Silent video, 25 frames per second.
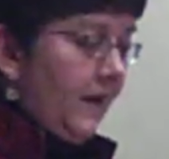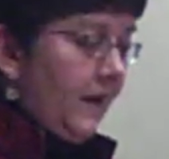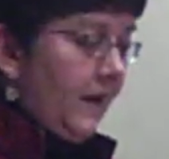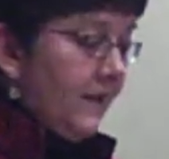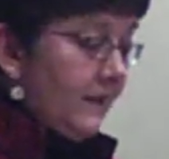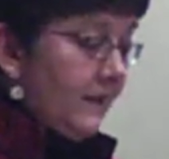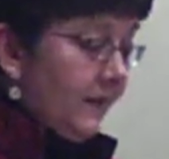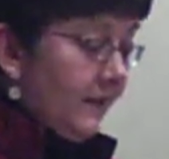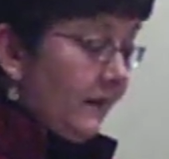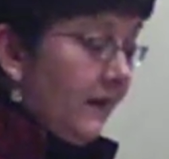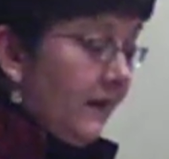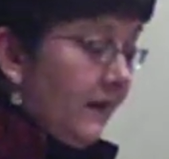
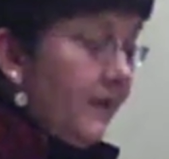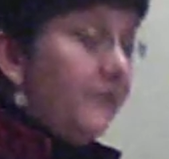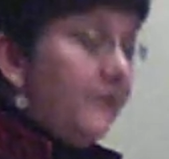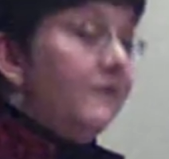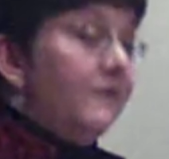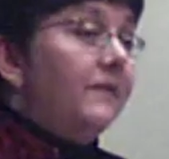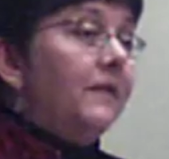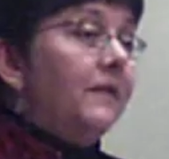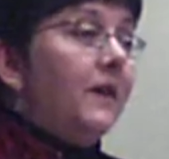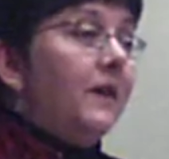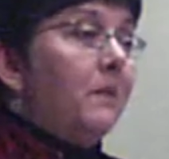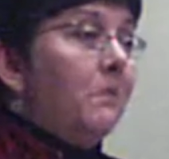to live
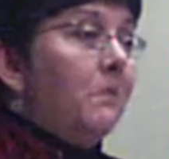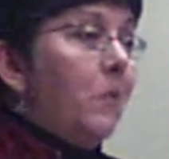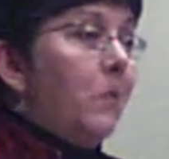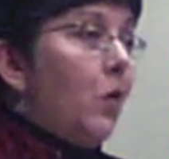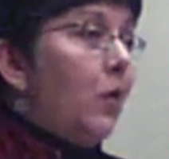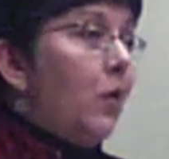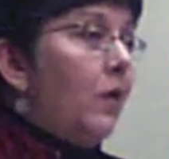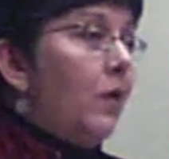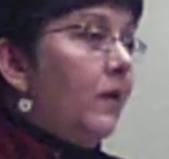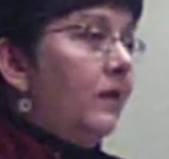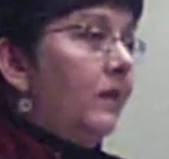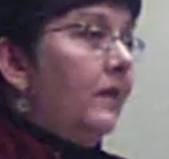a
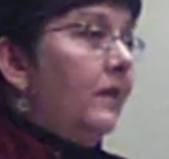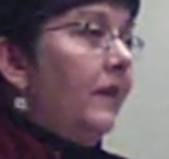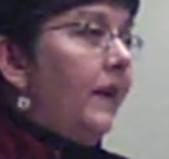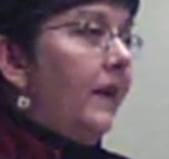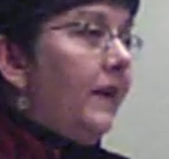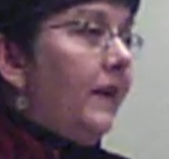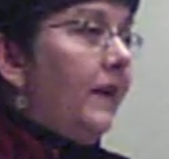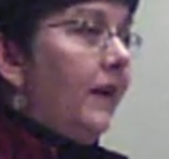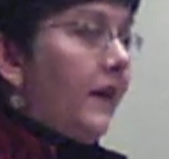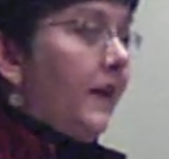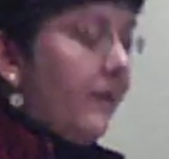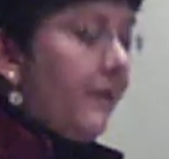moral
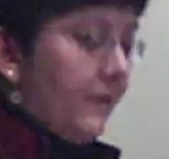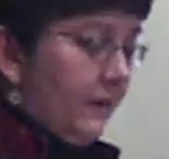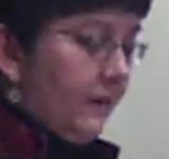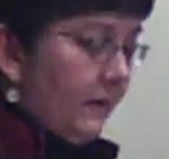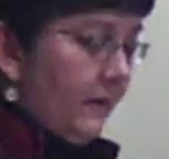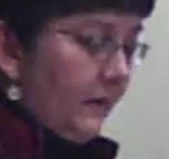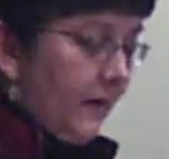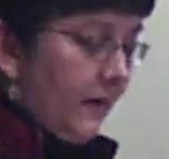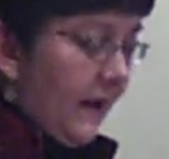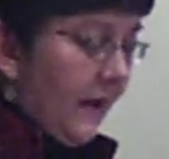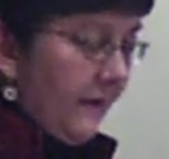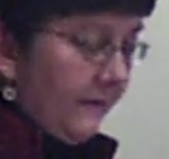and ethical
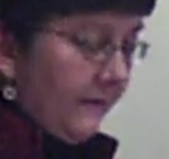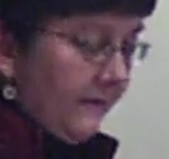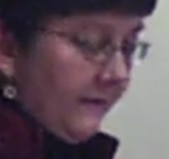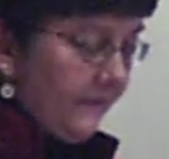life.